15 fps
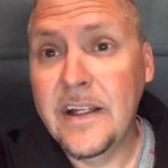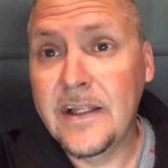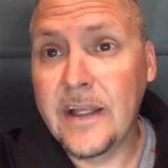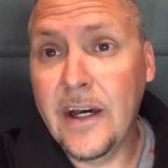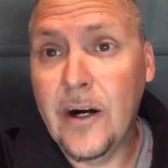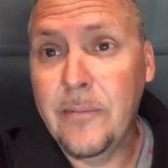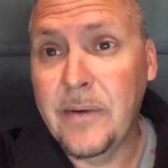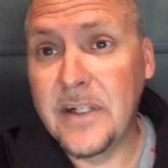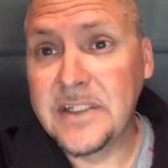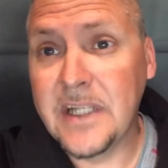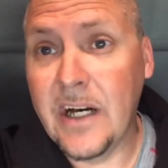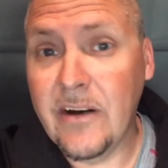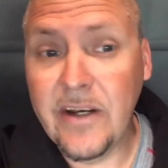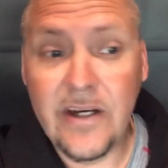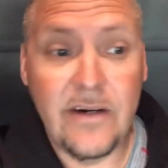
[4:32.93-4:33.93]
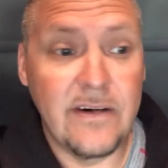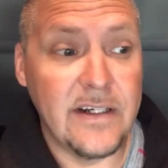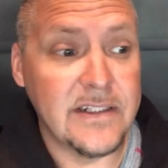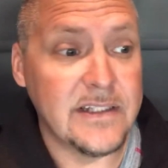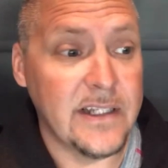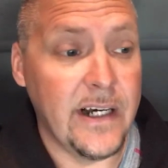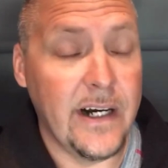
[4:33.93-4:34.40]
To help us out here
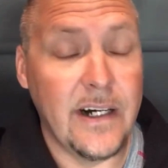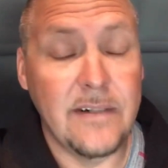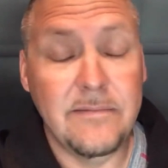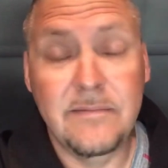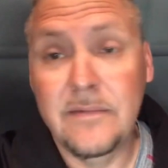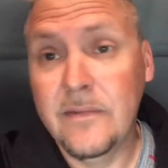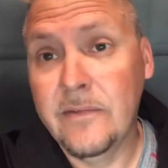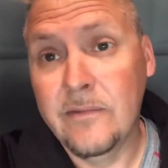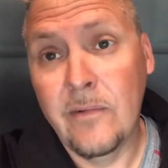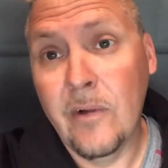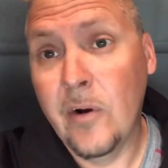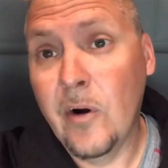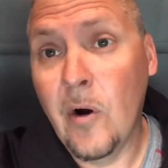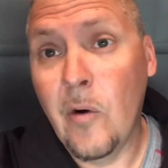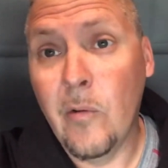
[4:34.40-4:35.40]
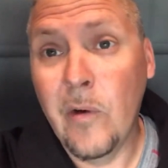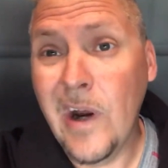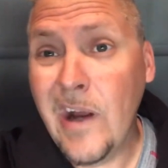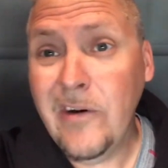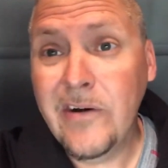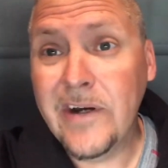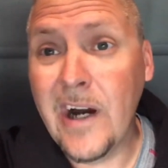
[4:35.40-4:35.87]
is we're
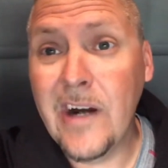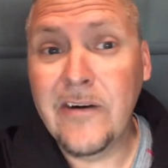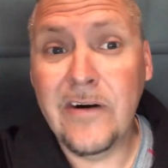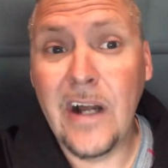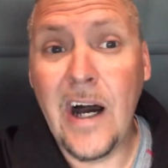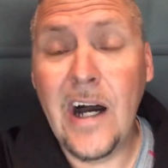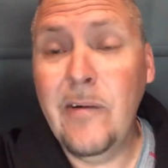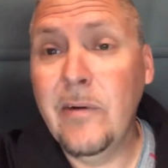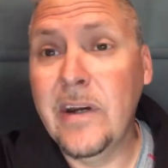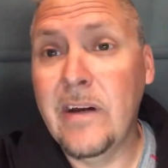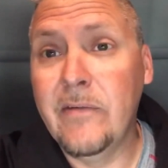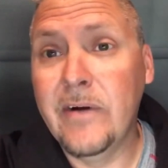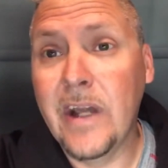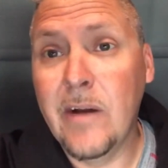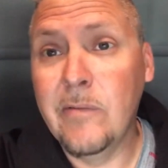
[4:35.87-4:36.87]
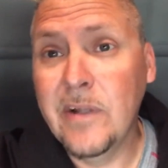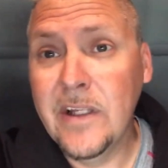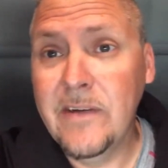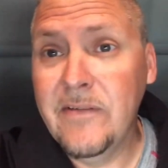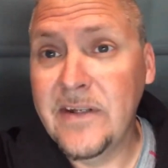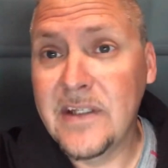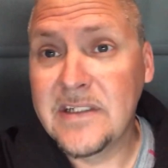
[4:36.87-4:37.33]
out here conquering the highway every day. We
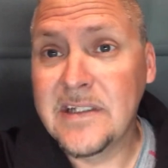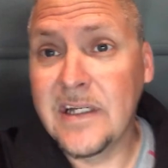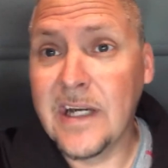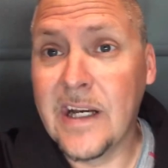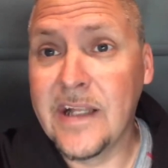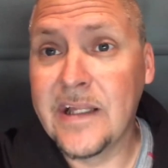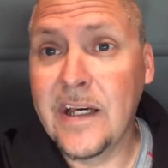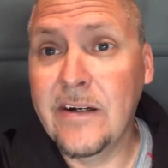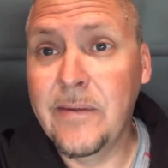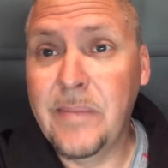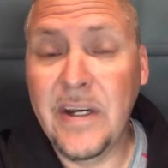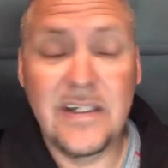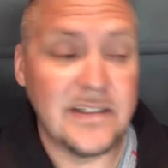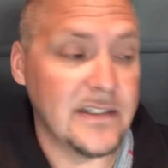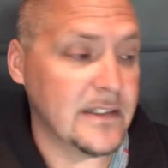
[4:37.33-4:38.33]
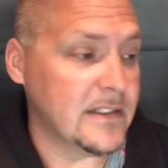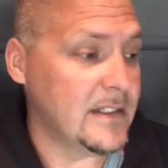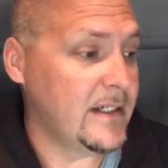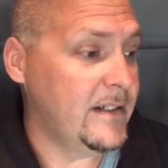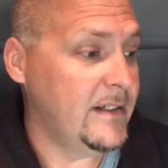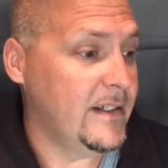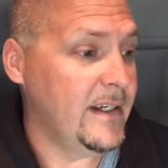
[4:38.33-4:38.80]
live in this thing on a daily
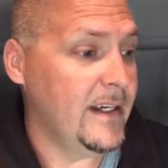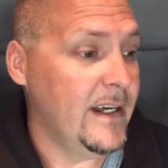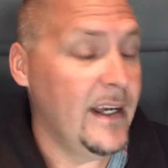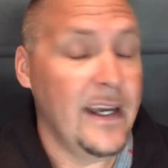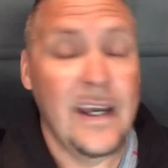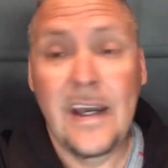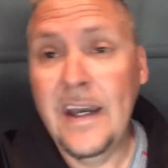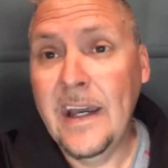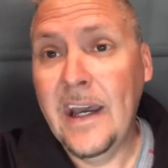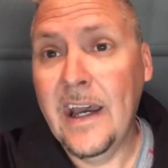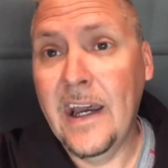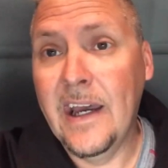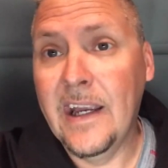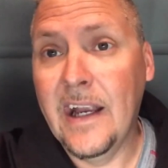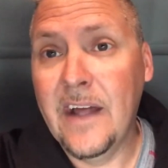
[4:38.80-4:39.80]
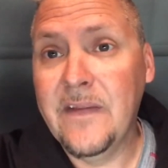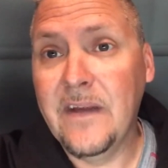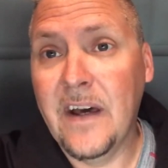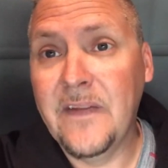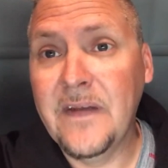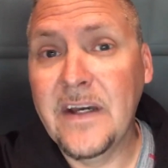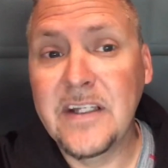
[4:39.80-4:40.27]
basis, and I
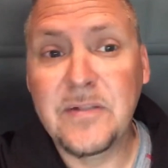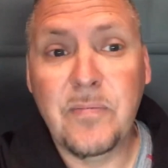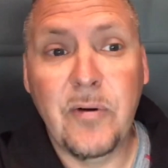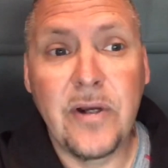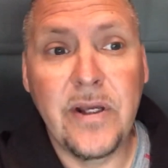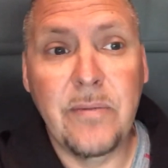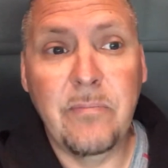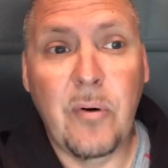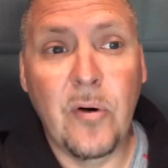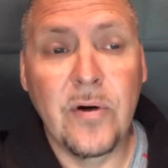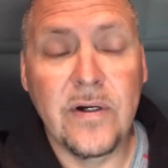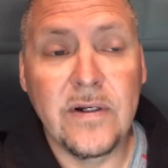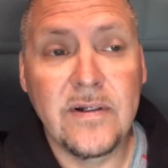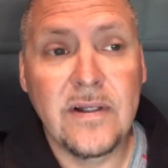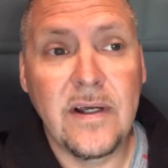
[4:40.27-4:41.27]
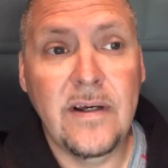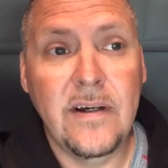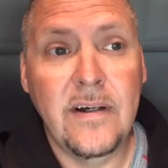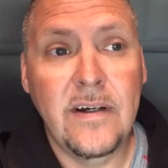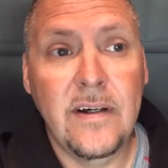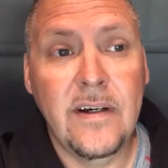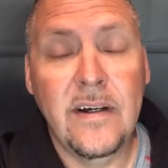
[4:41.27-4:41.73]
think it's pretty important
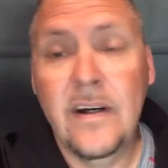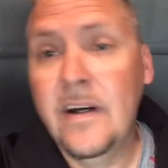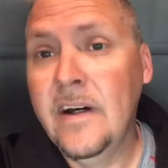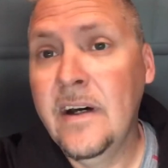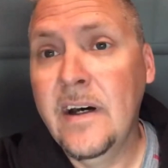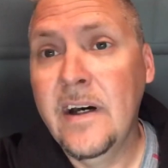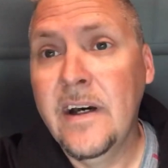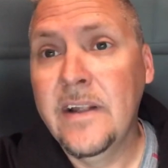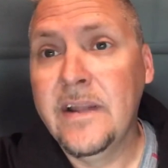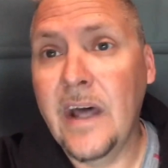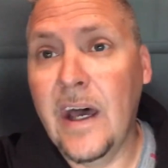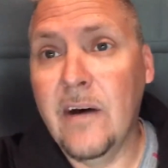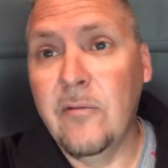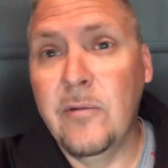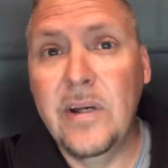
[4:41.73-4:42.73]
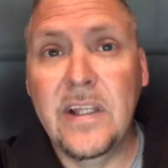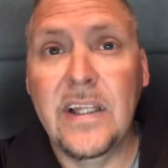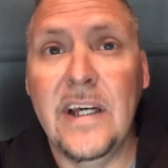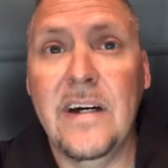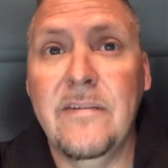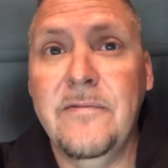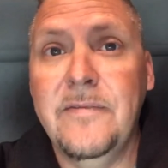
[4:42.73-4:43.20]
that we
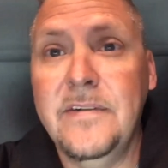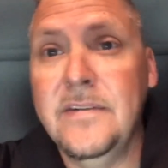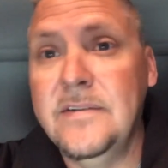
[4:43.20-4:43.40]
live